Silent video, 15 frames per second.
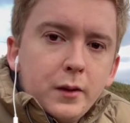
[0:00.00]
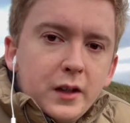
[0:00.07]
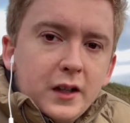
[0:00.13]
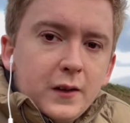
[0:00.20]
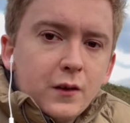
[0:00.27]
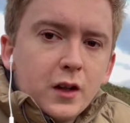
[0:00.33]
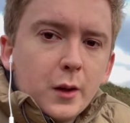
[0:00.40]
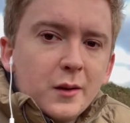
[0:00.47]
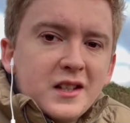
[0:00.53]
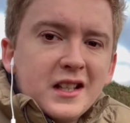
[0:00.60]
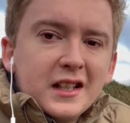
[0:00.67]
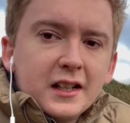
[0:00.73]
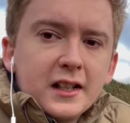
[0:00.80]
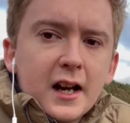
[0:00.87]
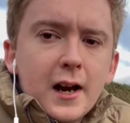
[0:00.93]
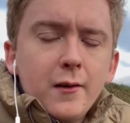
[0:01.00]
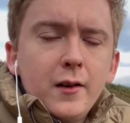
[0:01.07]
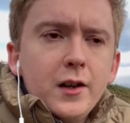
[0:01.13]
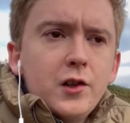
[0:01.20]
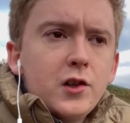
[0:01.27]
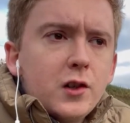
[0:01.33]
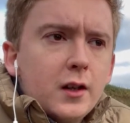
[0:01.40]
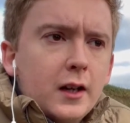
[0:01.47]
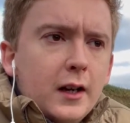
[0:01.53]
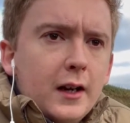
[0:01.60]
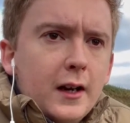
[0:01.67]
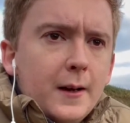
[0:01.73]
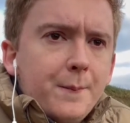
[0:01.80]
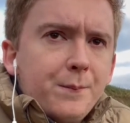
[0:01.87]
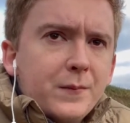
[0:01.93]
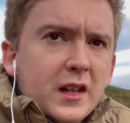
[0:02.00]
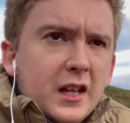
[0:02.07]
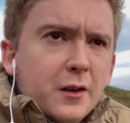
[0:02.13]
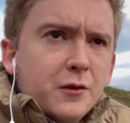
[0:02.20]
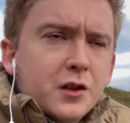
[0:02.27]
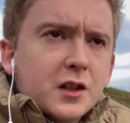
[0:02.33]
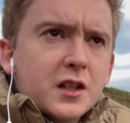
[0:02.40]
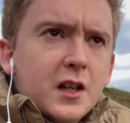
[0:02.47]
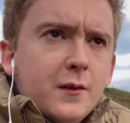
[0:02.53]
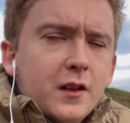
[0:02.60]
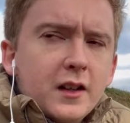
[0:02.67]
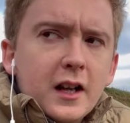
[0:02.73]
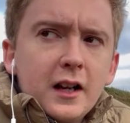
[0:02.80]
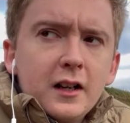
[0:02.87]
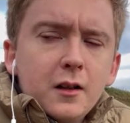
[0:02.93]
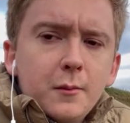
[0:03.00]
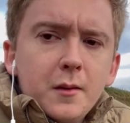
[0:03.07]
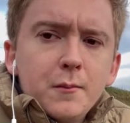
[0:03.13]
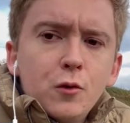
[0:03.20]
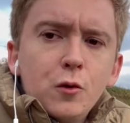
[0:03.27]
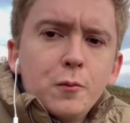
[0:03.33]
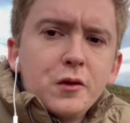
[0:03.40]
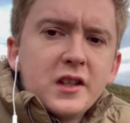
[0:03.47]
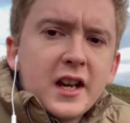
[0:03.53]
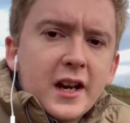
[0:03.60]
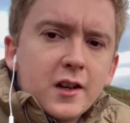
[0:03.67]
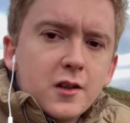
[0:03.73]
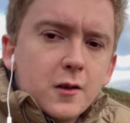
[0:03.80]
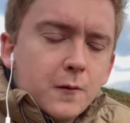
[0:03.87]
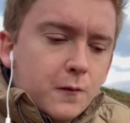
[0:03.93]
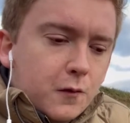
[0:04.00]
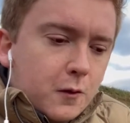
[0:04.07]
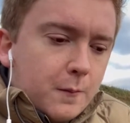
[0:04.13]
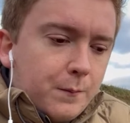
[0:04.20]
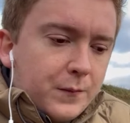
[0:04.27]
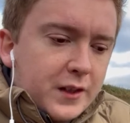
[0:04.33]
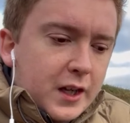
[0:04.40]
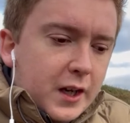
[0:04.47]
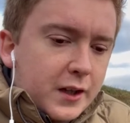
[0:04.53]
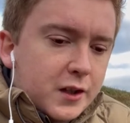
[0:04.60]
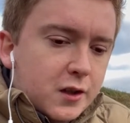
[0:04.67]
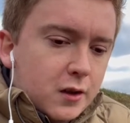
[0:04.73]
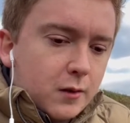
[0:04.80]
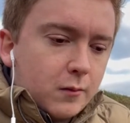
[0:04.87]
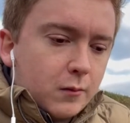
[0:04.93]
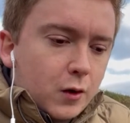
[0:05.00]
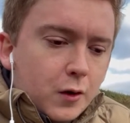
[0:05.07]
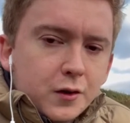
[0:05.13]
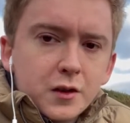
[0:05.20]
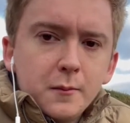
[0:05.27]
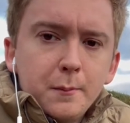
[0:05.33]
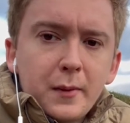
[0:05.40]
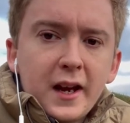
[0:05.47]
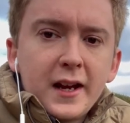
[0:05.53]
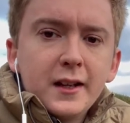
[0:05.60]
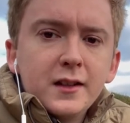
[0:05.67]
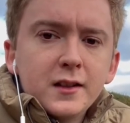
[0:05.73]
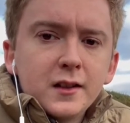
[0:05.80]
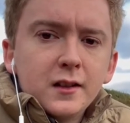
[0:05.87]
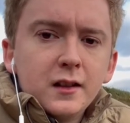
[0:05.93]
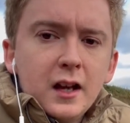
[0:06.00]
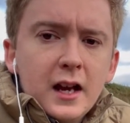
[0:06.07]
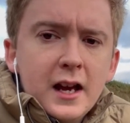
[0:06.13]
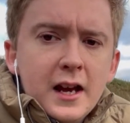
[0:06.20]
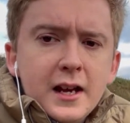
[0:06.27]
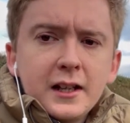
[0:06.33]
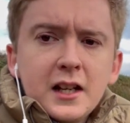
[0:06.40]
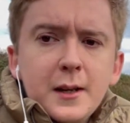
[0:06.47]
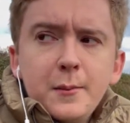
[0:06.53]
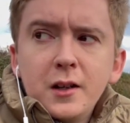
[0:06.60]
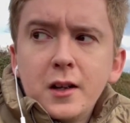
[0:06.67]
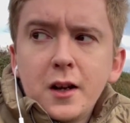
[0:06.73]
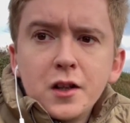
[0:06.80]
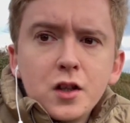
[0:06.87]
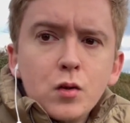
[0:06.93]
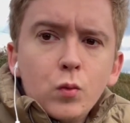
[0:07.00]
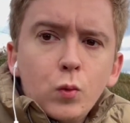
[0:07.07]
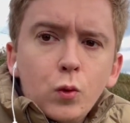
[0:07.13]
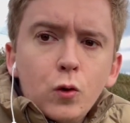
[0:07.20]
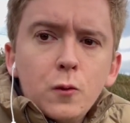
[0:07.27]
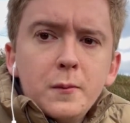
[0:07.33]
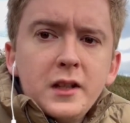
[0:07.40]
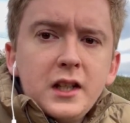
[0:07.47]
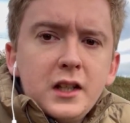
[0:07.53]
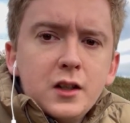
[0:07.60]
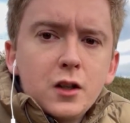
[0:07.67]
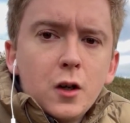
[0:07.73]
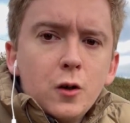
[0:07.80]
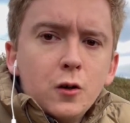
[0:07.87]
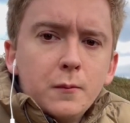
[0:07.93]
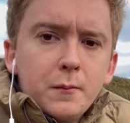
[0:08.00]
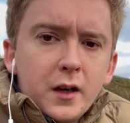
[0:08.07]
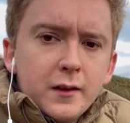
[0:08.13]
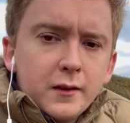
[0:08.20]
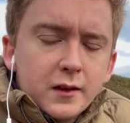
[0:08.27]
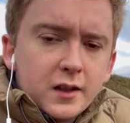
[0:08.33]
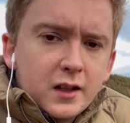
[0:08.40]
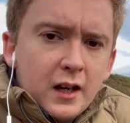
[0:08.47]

Even though it's in a garage, um, it'll just give it that little bit more protection from dust and knocks and bangs and keep it nice and warm in these cold months.